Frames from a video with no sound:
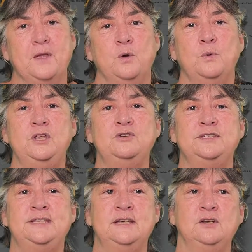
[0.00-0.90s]
When you
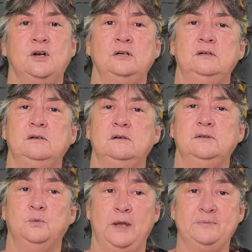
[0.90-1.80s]
see it on
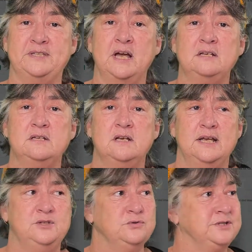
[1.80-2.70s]
the website,
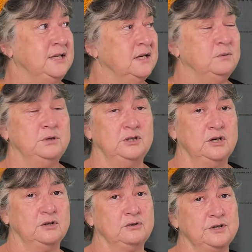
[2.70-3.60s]
as you'll see now, we'll
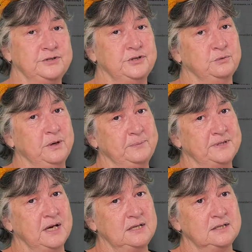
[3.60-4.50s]
go across to the
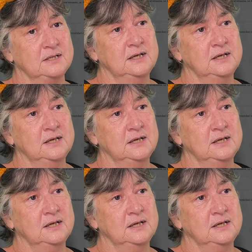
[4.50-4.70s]
website.